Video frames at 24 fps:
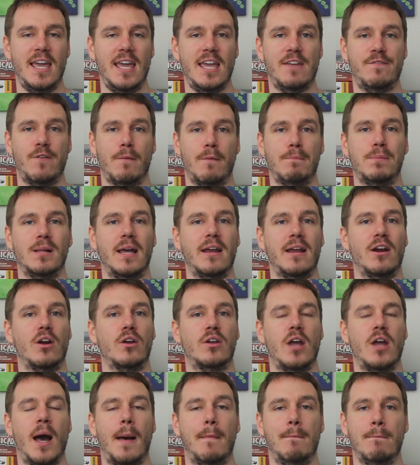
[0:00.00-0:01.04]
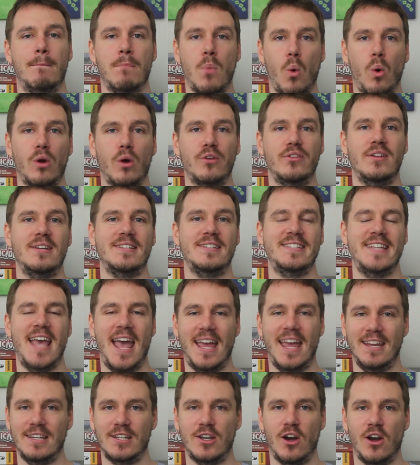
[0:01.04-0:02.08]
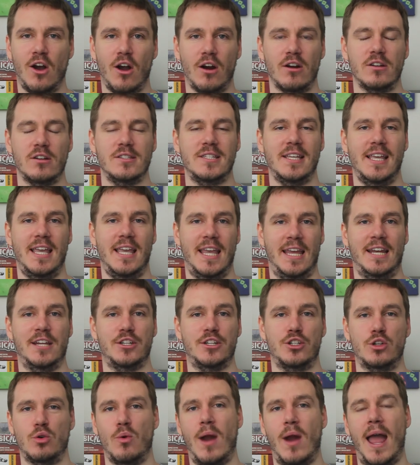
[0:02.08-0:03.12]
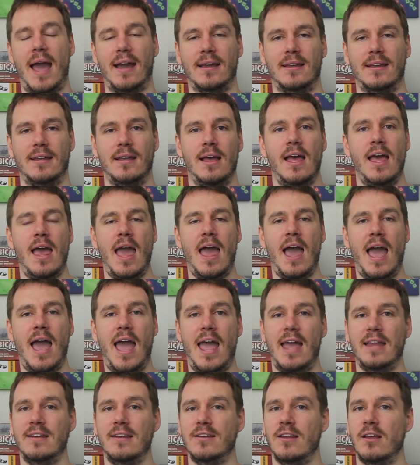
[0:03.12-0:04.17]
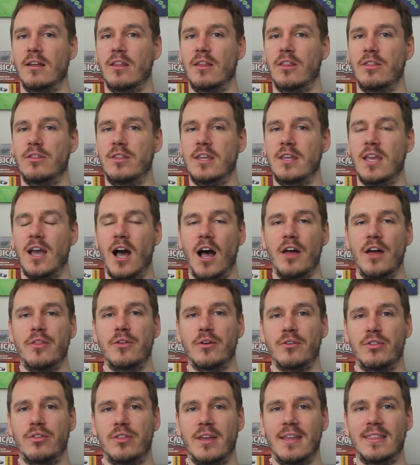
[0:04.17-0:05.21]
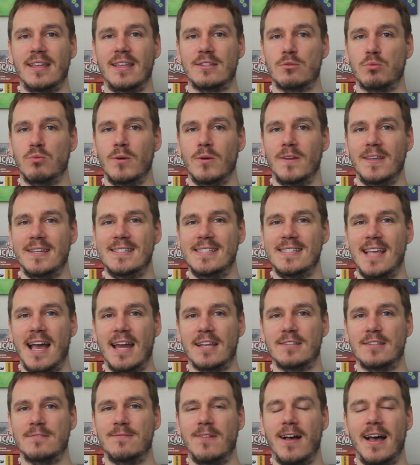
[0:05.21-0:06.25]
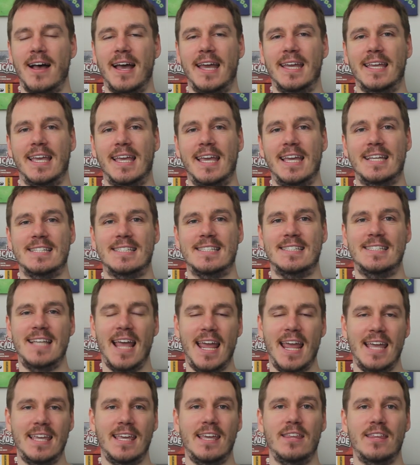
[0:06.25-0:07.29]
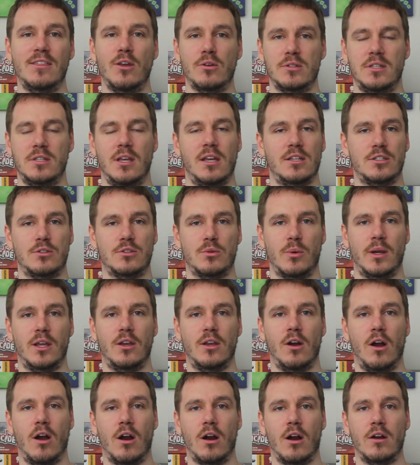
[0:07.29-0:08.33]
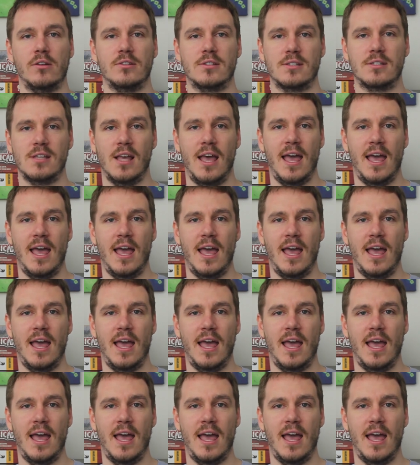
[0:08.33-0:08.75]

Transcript: if a player got more than 10 cards in a trek. And the other thing that's really satisfying is taking those history cards